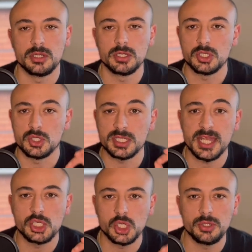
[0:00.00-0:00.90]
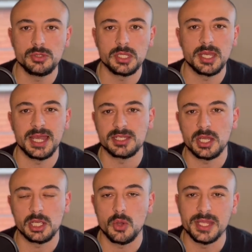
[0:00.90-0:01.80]
So stay tuned as I
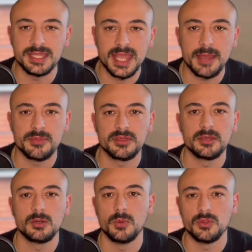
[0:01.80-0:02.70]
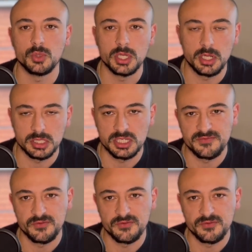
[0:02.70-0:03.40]
go in depth with all the answers for